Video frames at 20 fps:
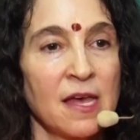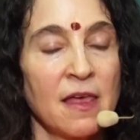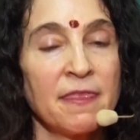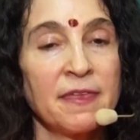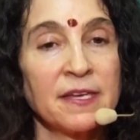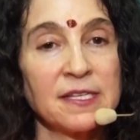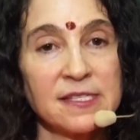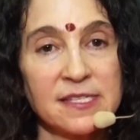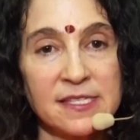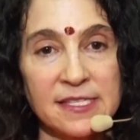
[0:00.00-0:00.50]

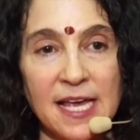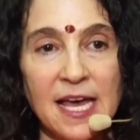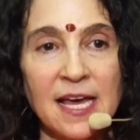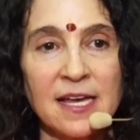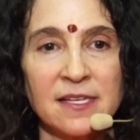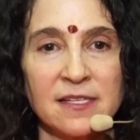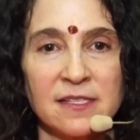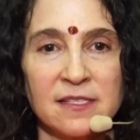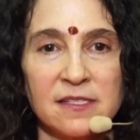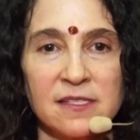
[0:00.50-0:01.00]
that
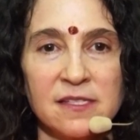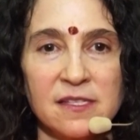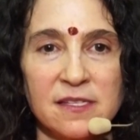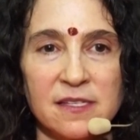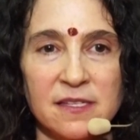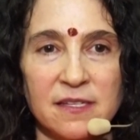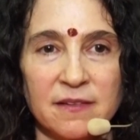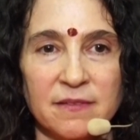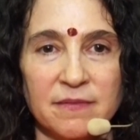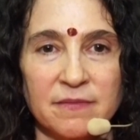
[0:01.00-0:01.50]

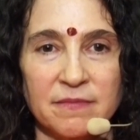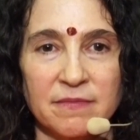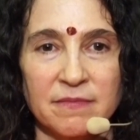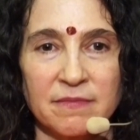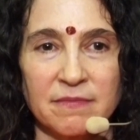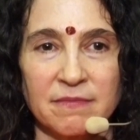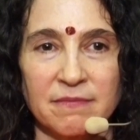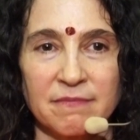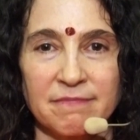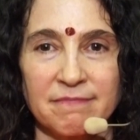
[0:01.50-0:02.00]
says,
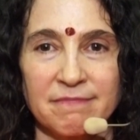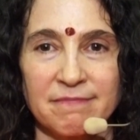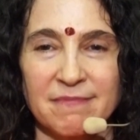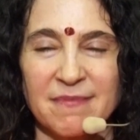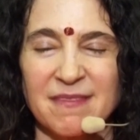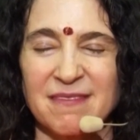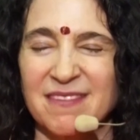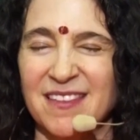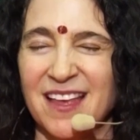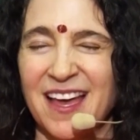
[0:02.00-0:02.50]

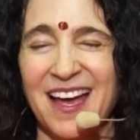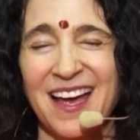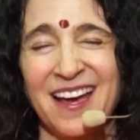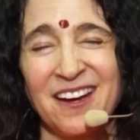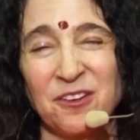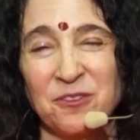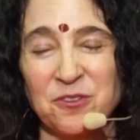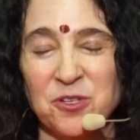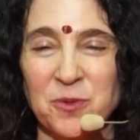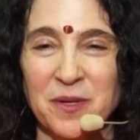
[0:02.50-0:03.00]
I
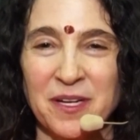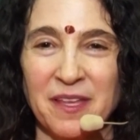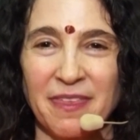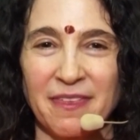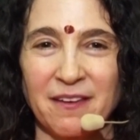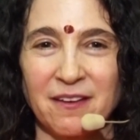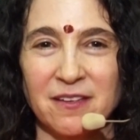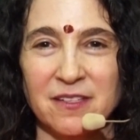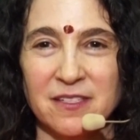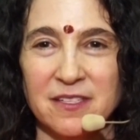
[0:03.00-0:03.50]
don't do
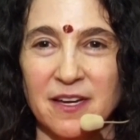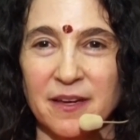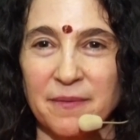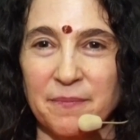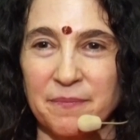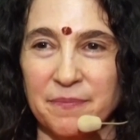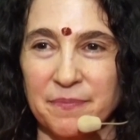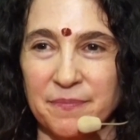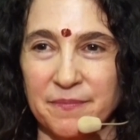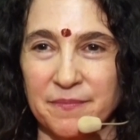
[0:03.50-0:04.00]
anything on time.
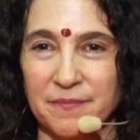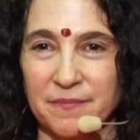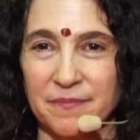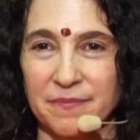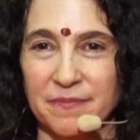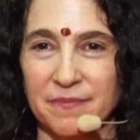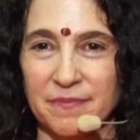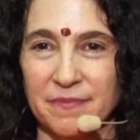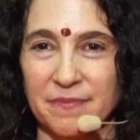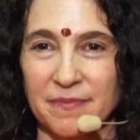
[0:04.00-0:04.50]

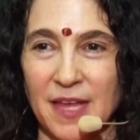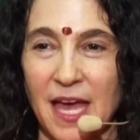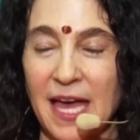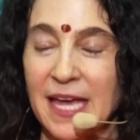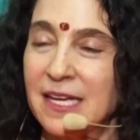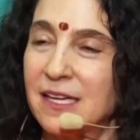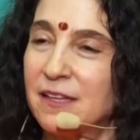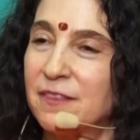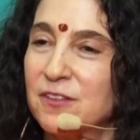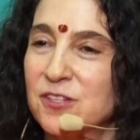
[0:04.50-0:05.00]

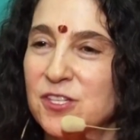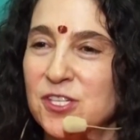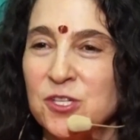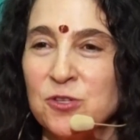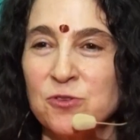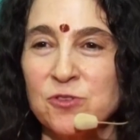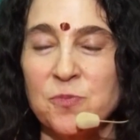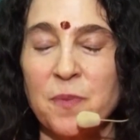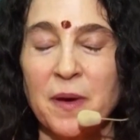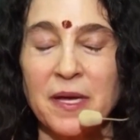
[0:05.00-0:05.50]
I hit the
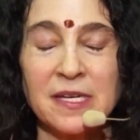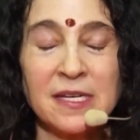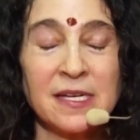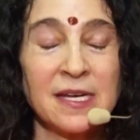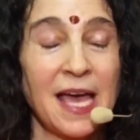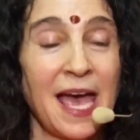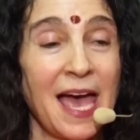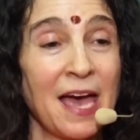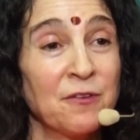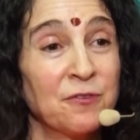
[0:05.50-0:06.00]
snooze
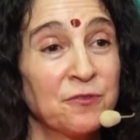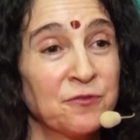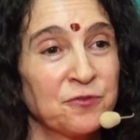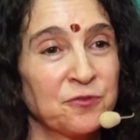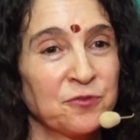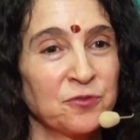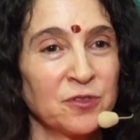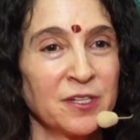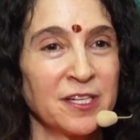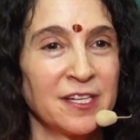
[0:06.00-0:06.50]
button
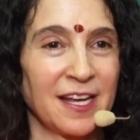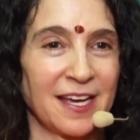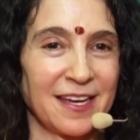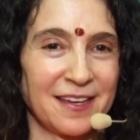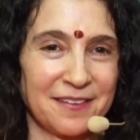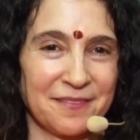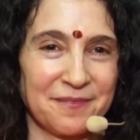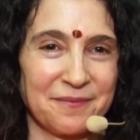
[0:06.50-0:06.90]
every day.